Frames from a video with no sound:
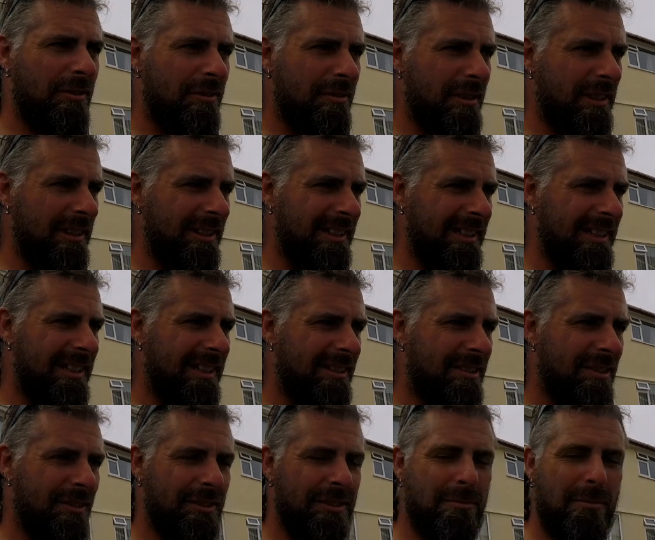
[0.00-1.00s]
really,
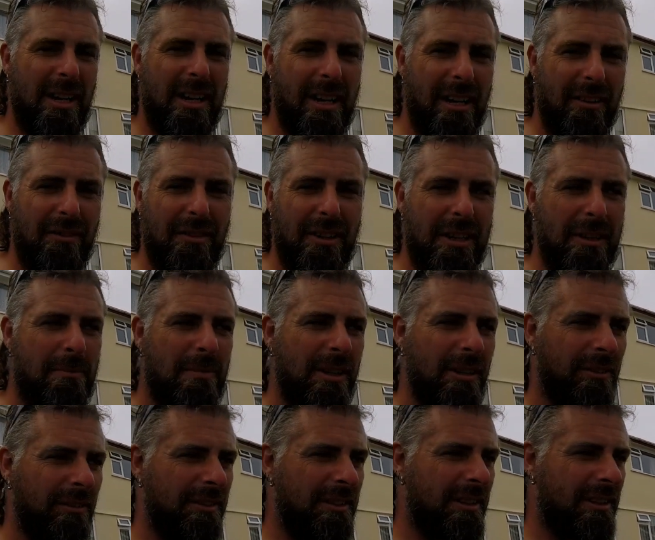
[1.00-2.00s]
cosmetic
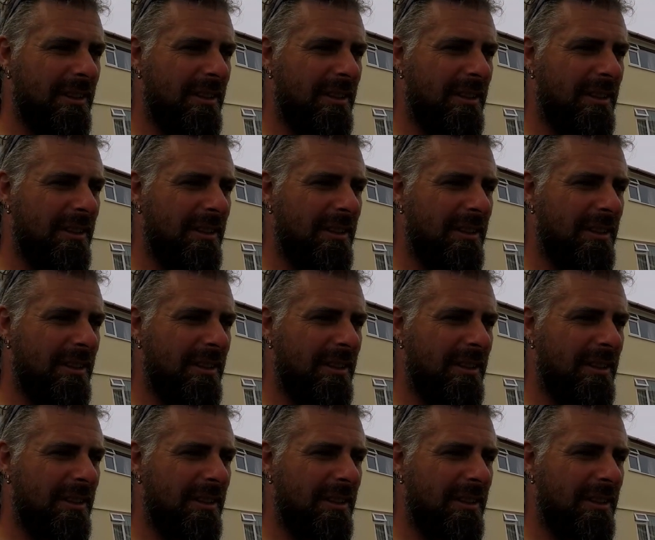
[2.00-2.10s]
rebuild.